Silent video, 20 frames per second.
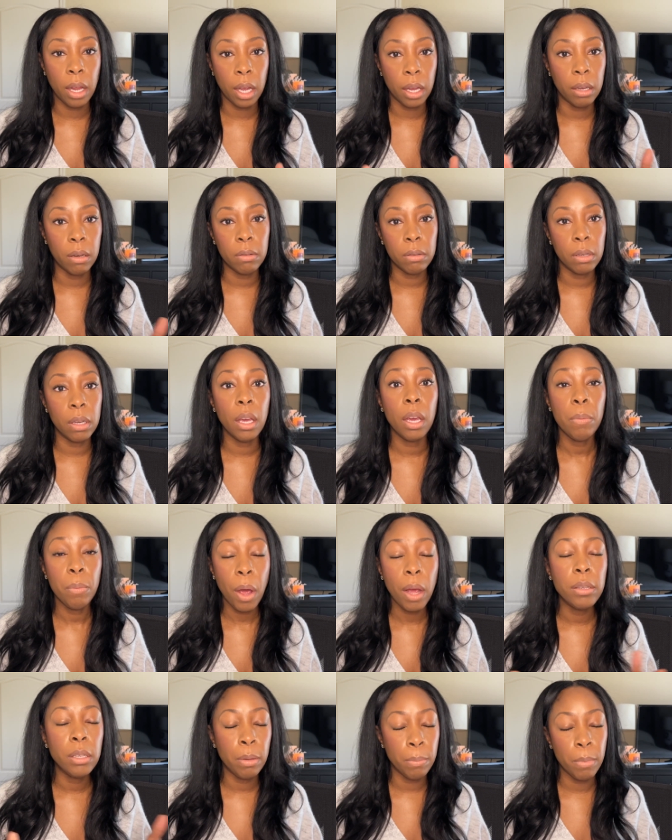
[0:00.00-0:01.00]
Like, it,
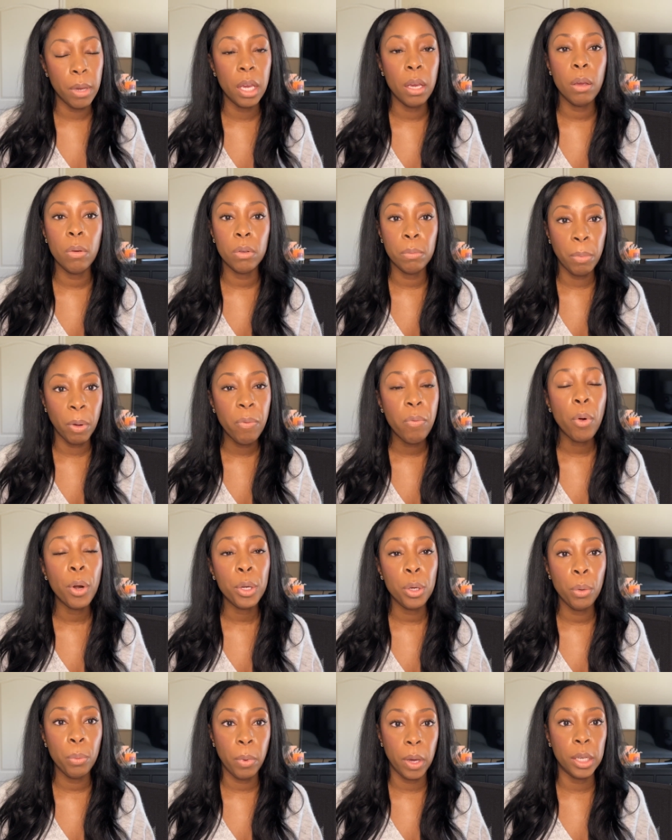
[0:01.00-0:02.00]
uh, to me, before
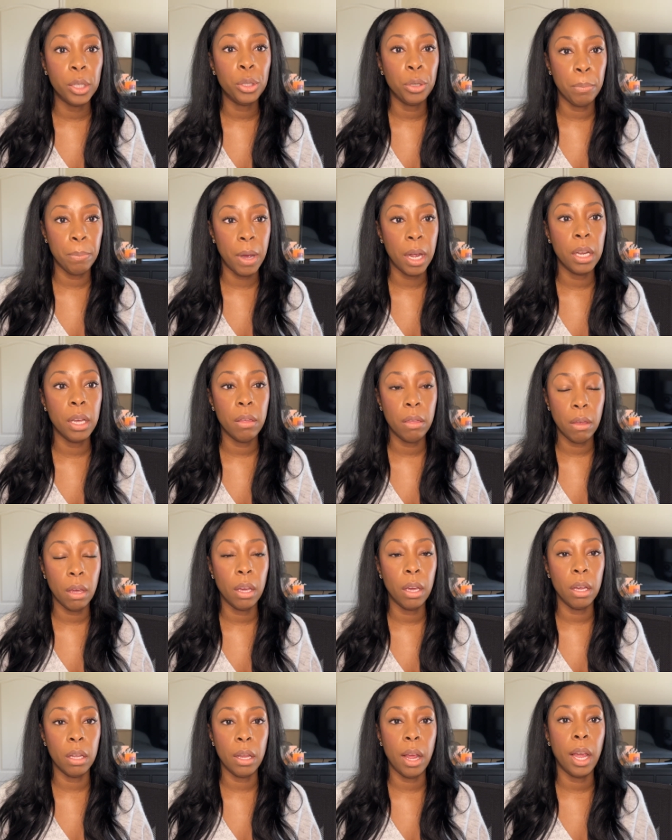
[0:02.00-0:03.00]
you waste your money
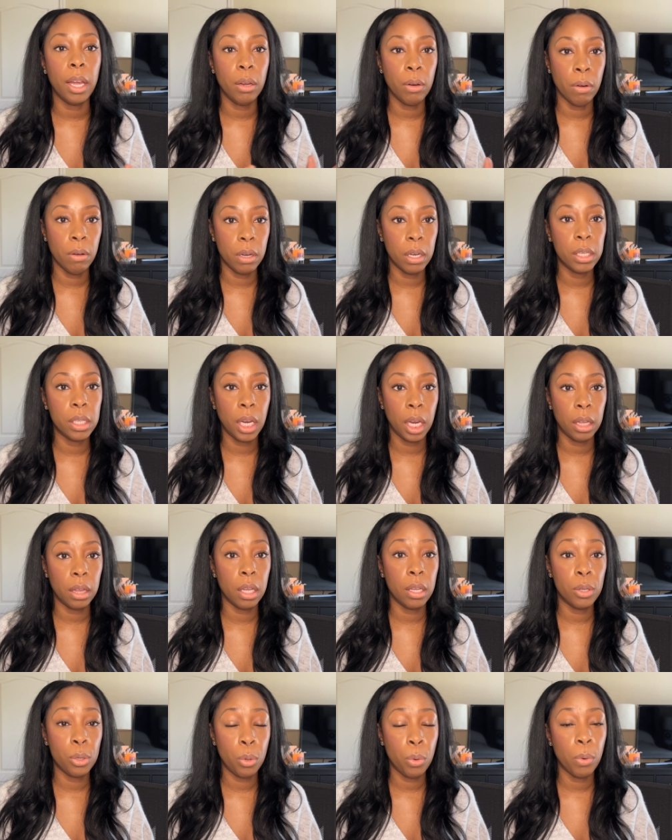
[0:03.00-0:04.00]
thinking that you're going to take
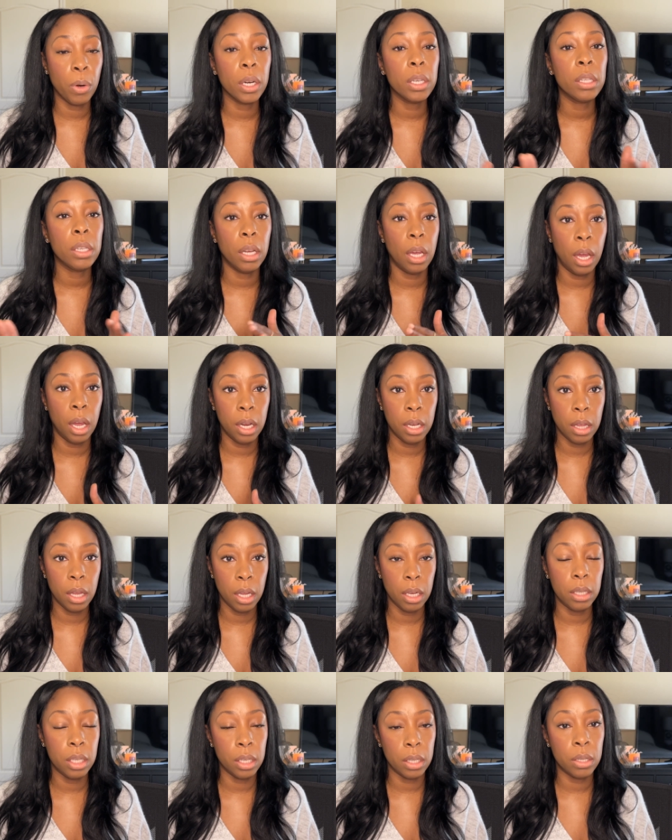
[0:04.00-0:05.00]
this course and
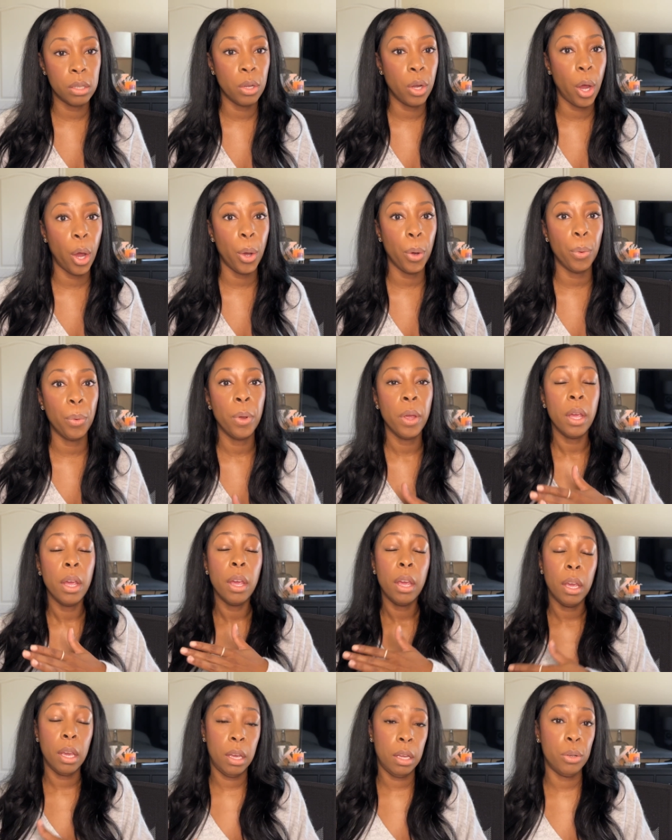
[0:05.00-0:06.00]
then just go
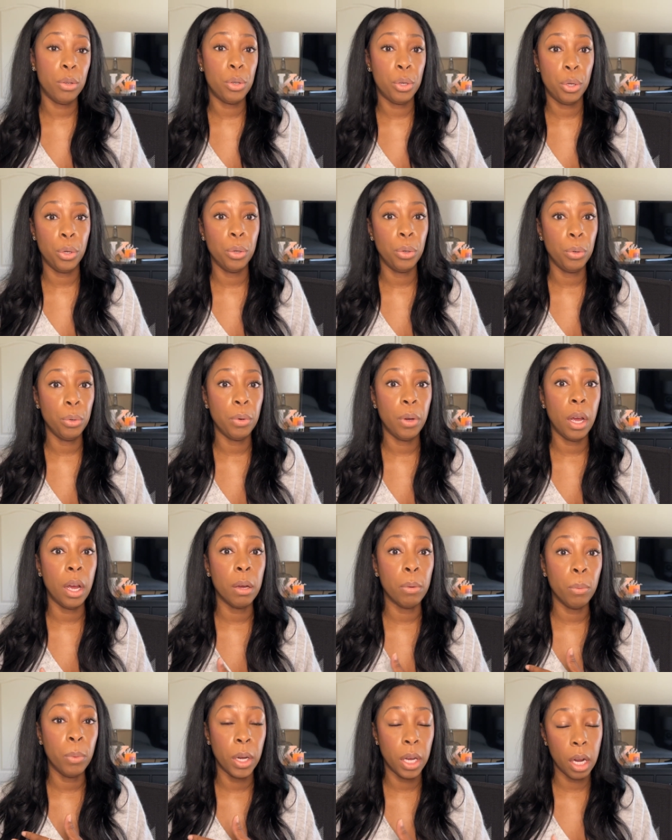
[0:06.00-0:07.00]
into a
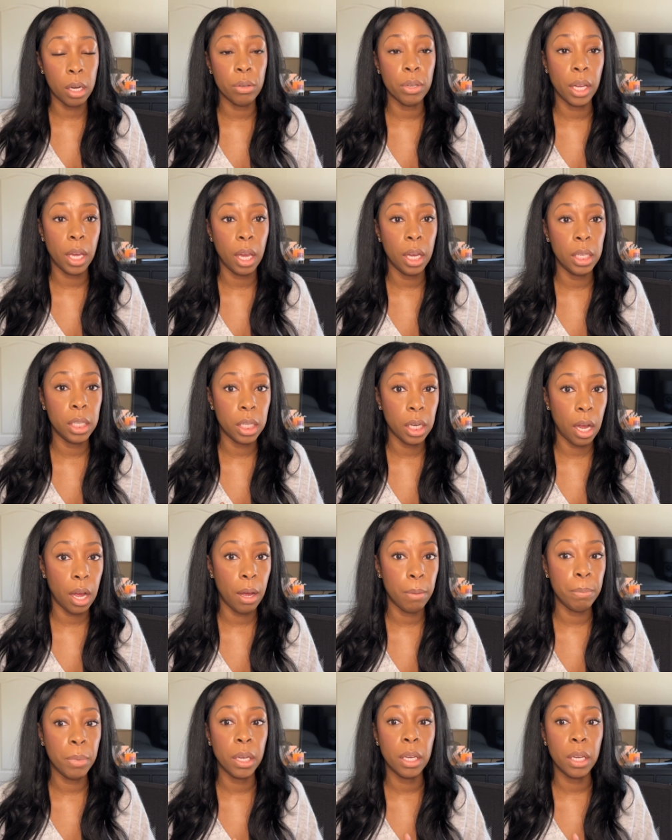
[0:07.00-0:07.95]
100K job,